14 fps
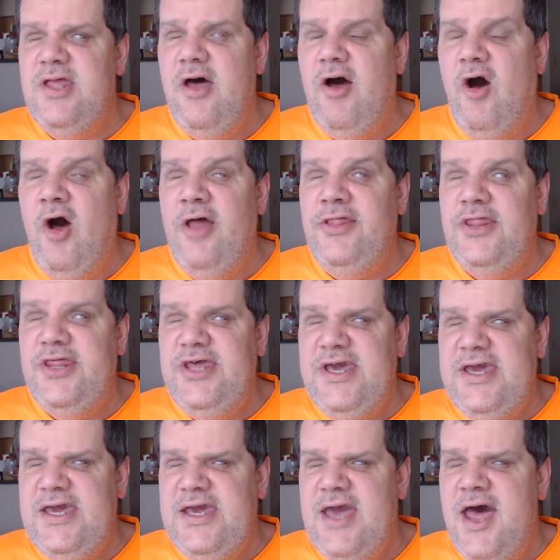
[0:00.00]
on
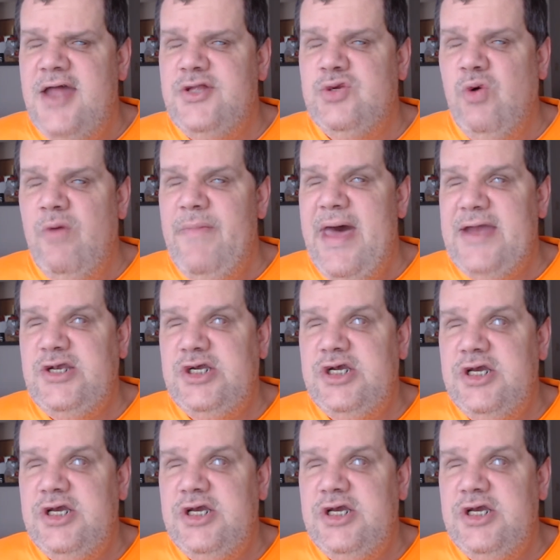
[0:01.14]
the dual mesh.